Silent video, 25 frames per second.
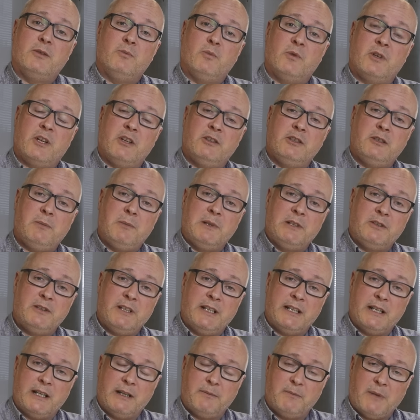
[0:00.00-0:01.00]
we're going to be
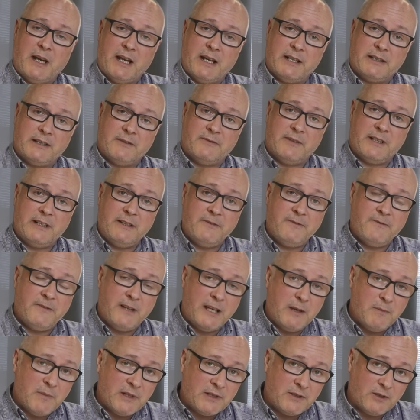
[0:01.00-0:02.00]
looking at a very
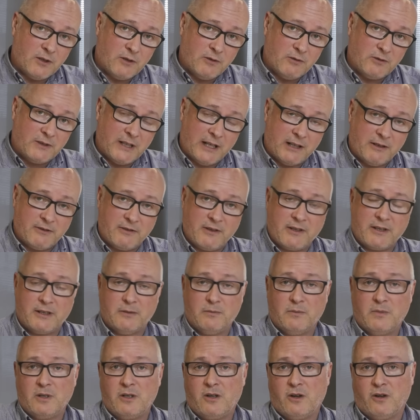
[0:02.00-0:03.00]
famous old
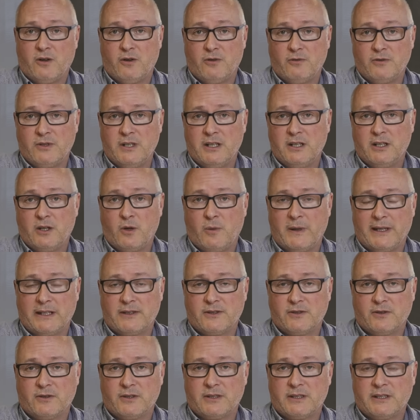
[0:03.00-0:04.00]
algorithm called
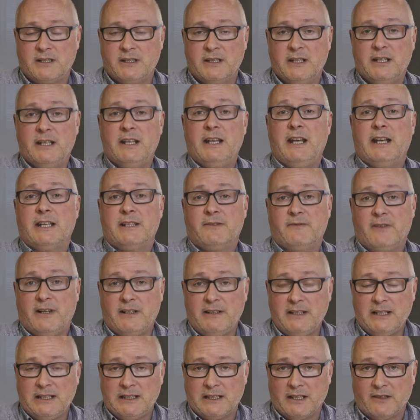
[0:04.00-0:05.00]
QuickSort. It's
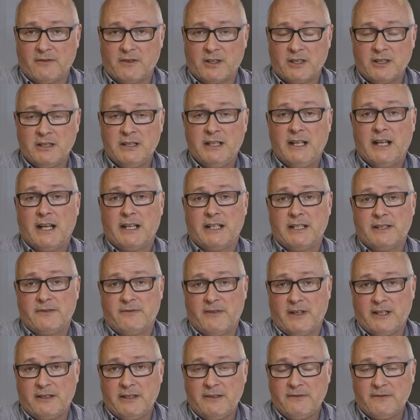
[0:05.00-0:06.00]
very clever and it's
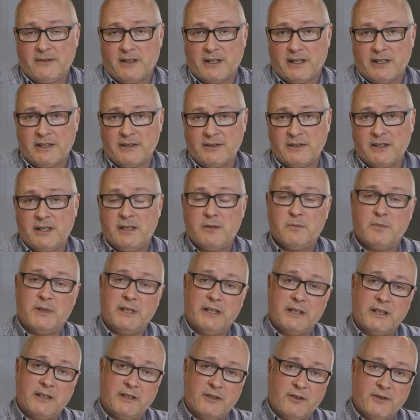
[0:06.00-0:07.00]
very fast, but
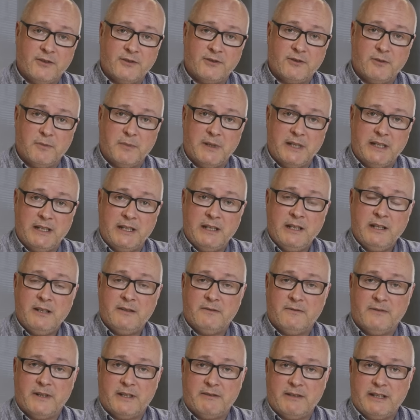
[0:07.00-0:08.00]
it can also be
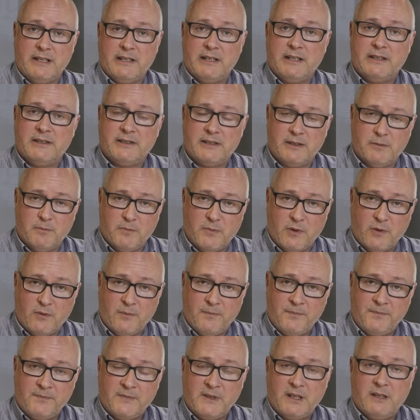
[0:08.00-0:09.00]
very simple.
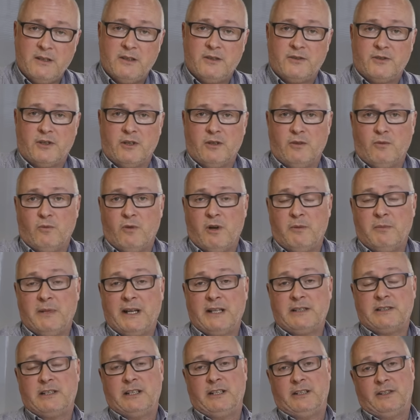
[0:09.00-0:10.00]
So what I'm
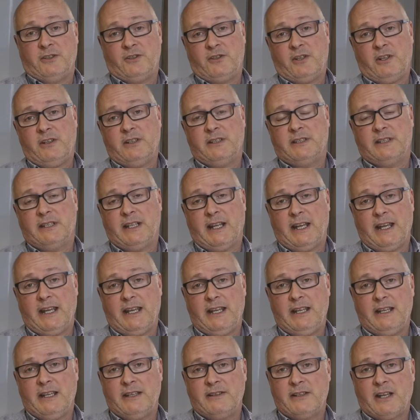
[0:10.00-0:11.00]
actually going to show you
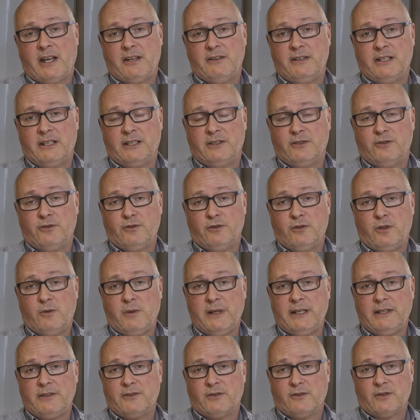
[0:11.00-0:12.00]
today is how you can do
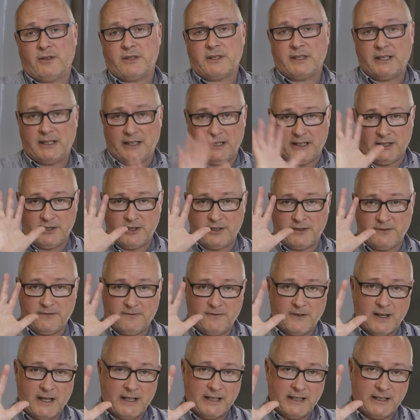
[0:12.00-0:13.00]
QuickSort in just
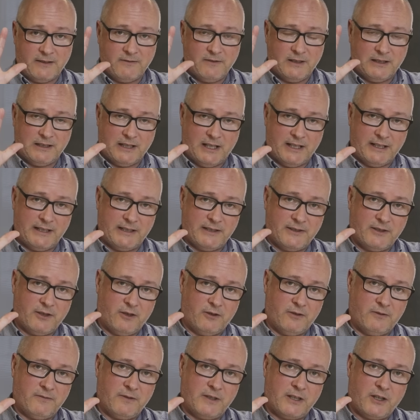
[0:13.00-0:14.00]
5 lines
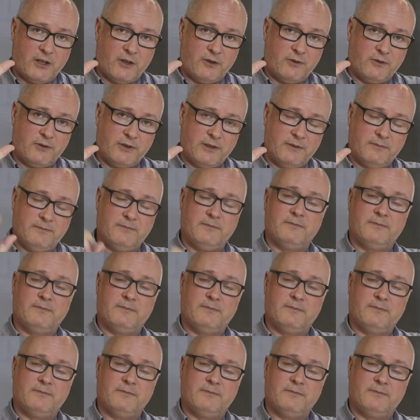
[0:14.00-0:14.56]
of code.